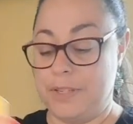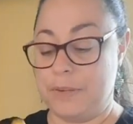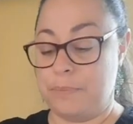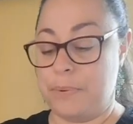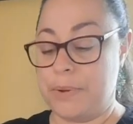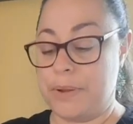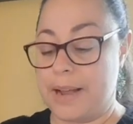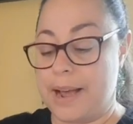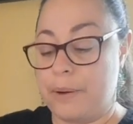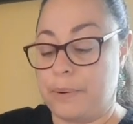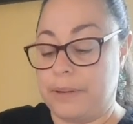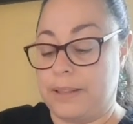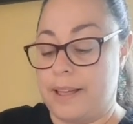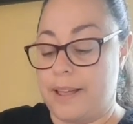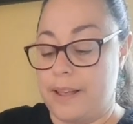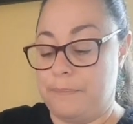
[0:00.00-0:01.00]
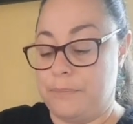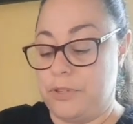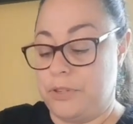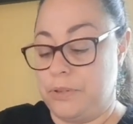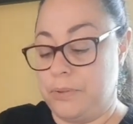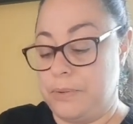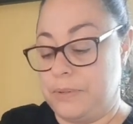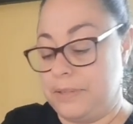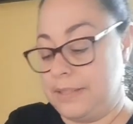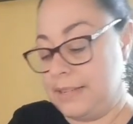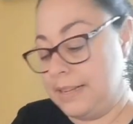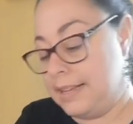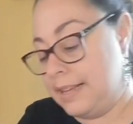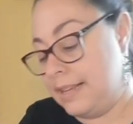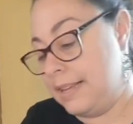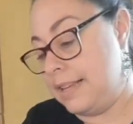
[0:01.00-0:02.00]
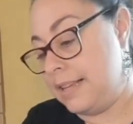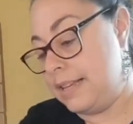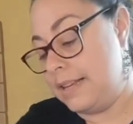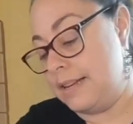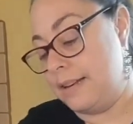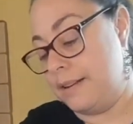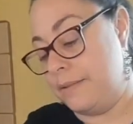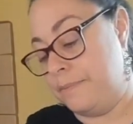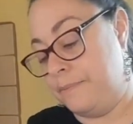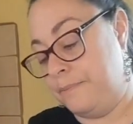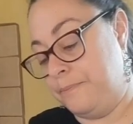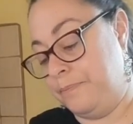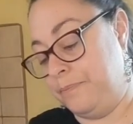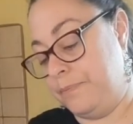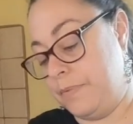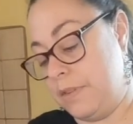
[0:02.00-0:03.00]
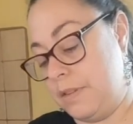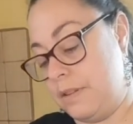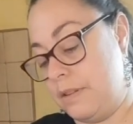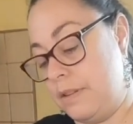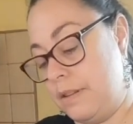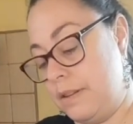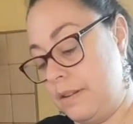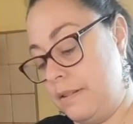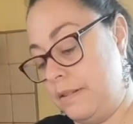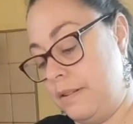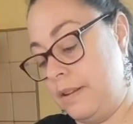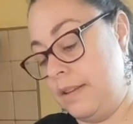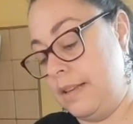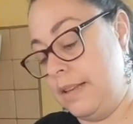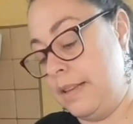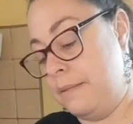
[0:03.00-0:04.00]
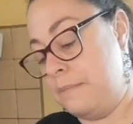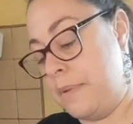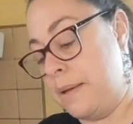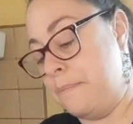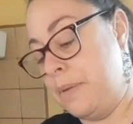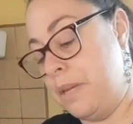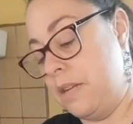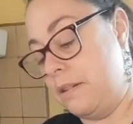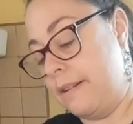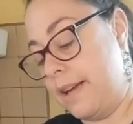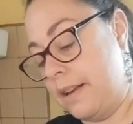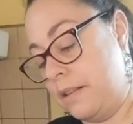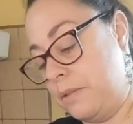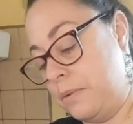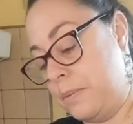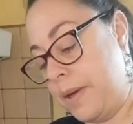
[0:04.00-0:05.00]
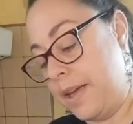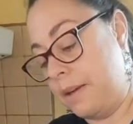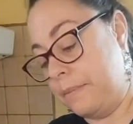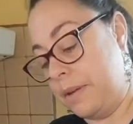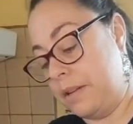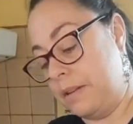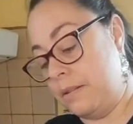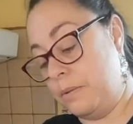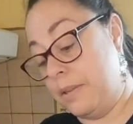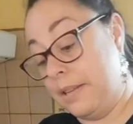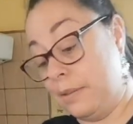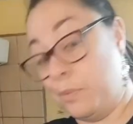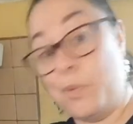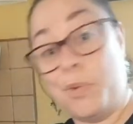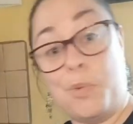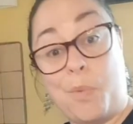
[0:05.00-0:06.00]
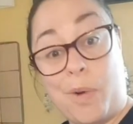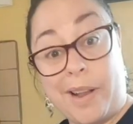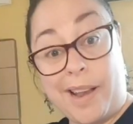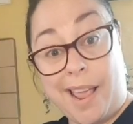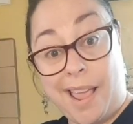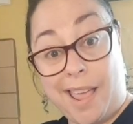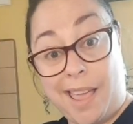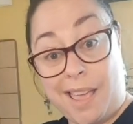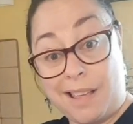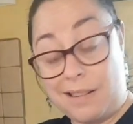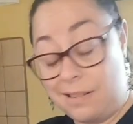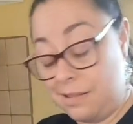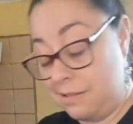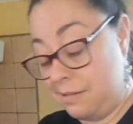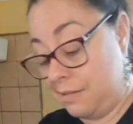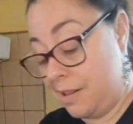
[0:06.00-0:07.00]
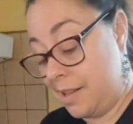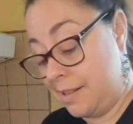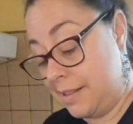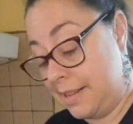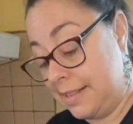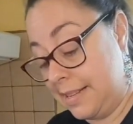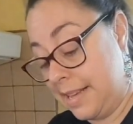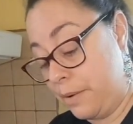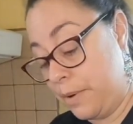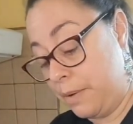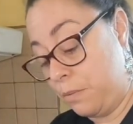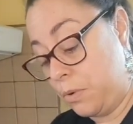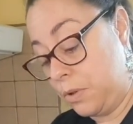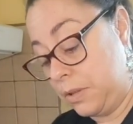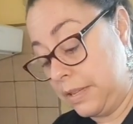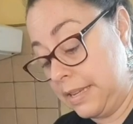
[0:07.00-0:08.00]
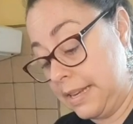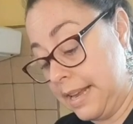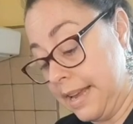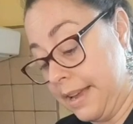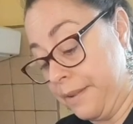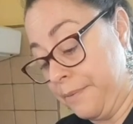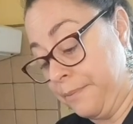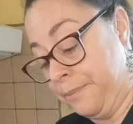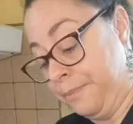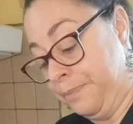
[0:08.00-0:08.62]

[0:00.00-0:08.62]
to put our lime juice in. So, my beater out of the way. I'm going to do this with one hand because that's how I roll today.